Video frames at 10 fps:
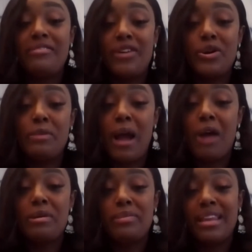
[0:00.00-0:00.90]
voter
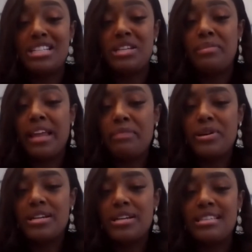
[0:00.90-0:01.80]
empowerment pledge and
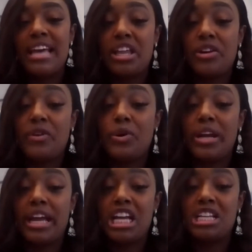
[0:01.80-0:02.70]
playbook to tailor voter
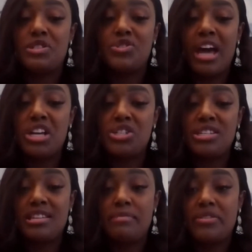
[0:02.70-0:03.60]
engagement strategies
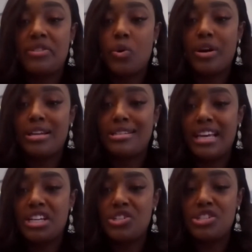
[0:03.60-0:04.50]
to meet their
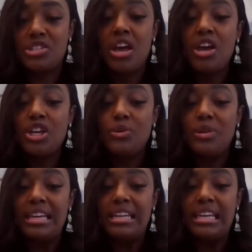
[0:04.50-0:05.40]
organization's
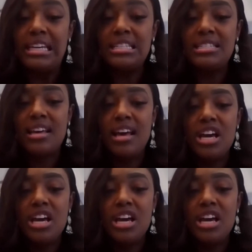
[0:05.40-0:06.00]
unique needs.